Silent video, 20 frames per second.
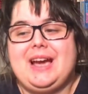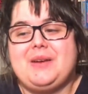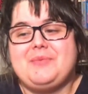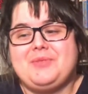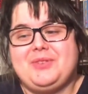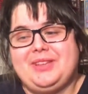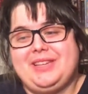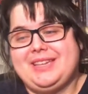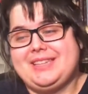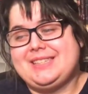I'm
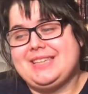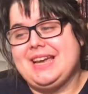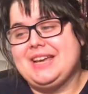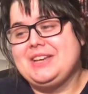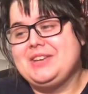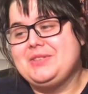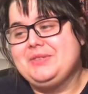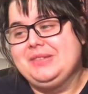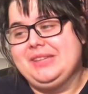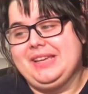really
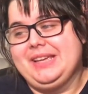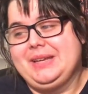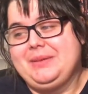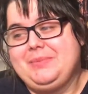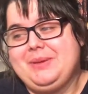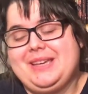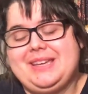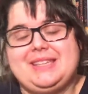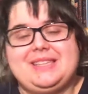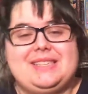excited you did
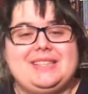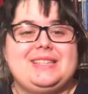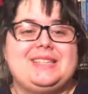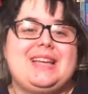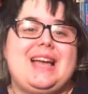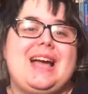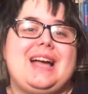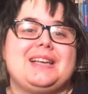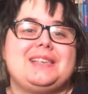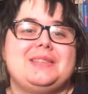because this
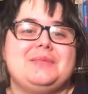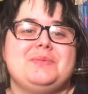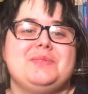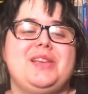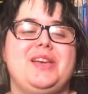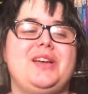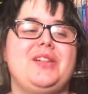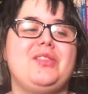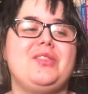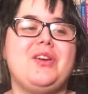tag seems
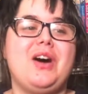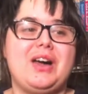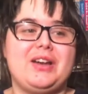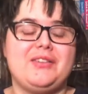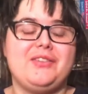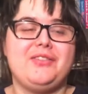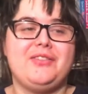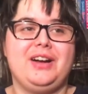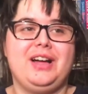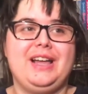like a lot
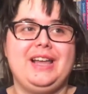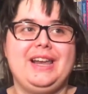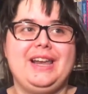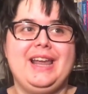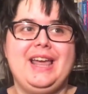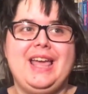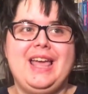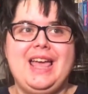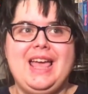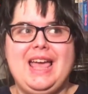of fun